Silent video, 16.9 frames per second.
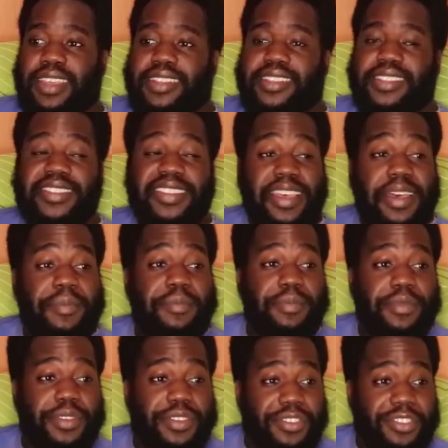it's a
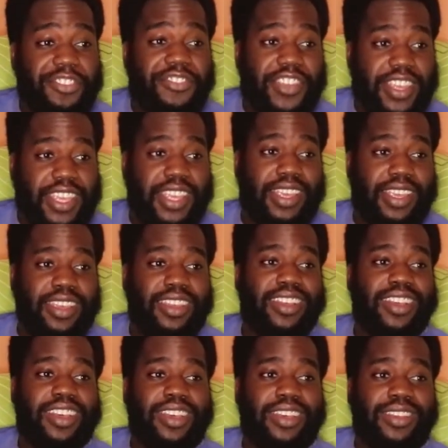movie.
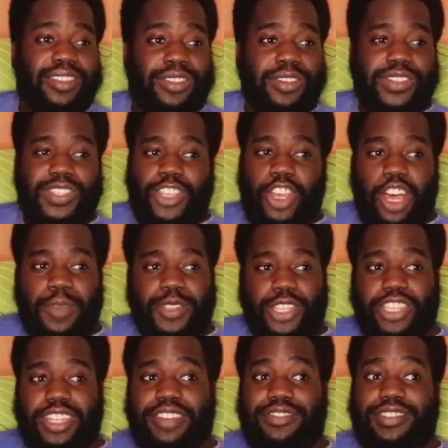Those cops
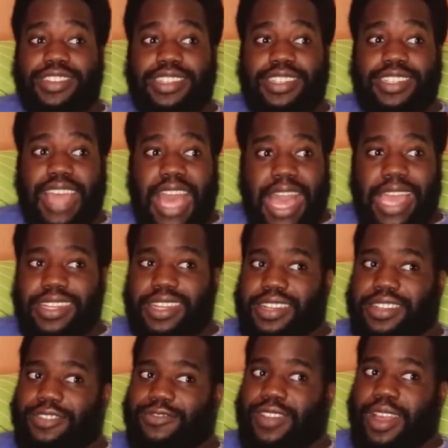should have died
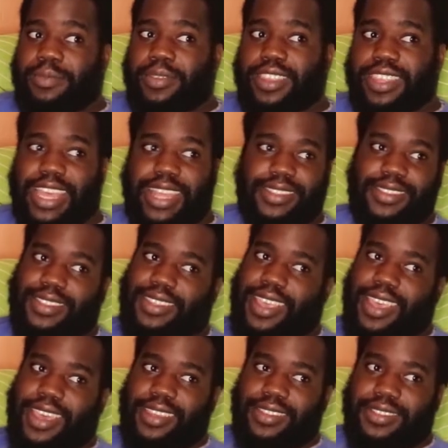under rubble that
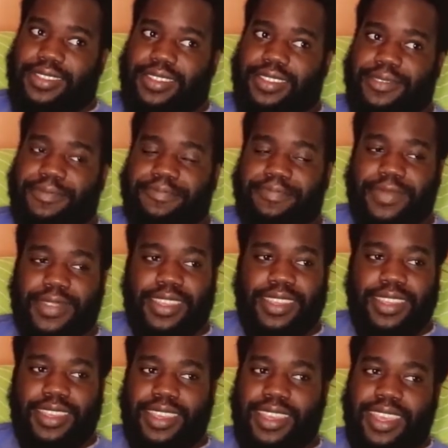size.
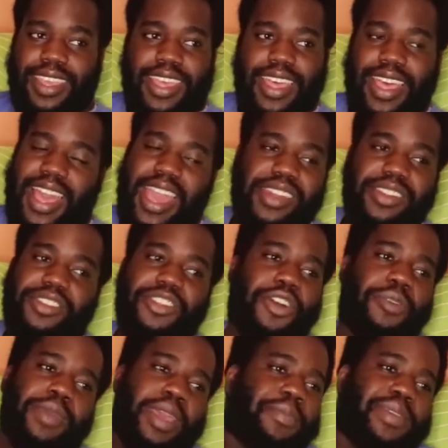I don't
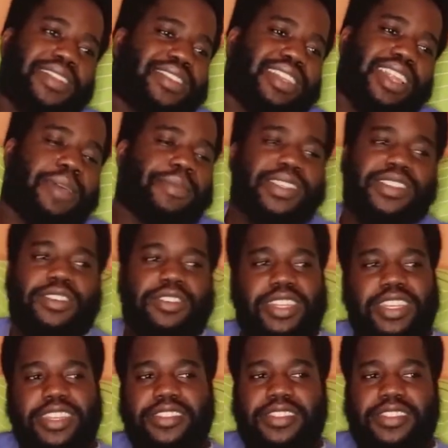know, maybe it's an Amazonian